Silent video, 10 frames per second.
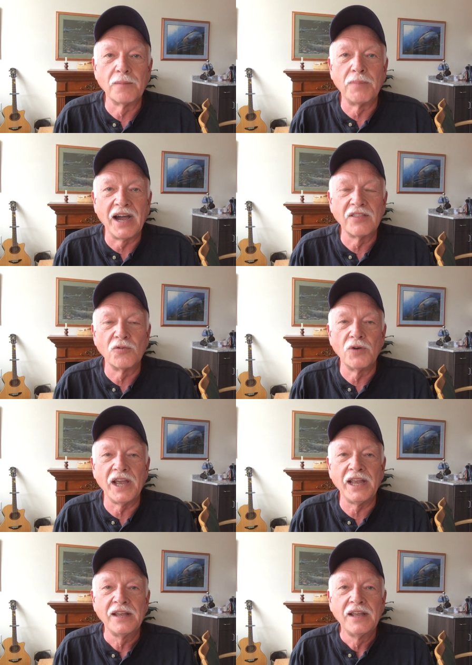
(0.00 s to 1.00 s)
And by the
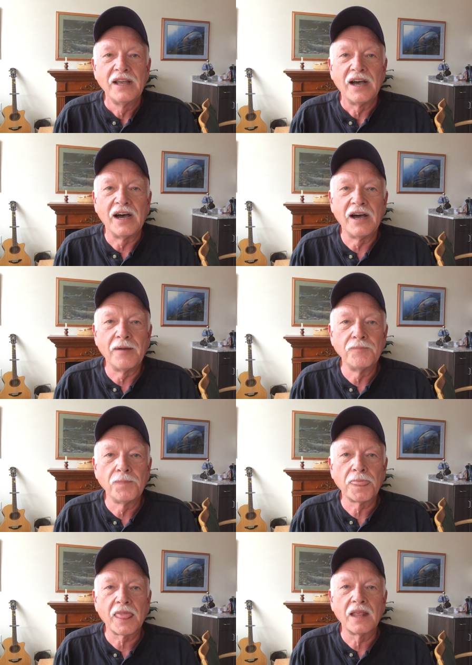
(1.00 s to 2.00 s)
way,
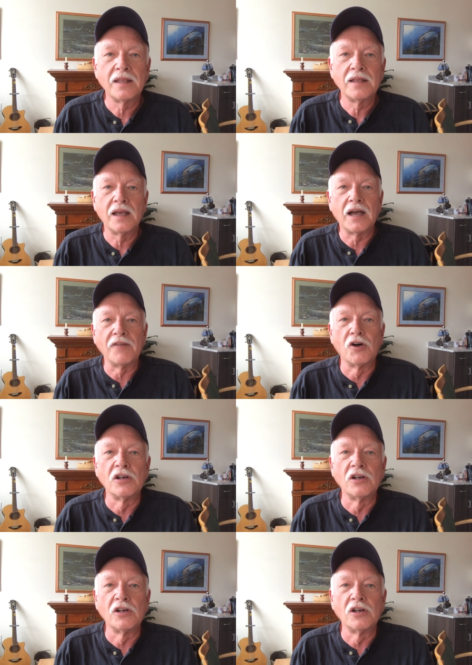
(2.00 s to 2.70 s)
I've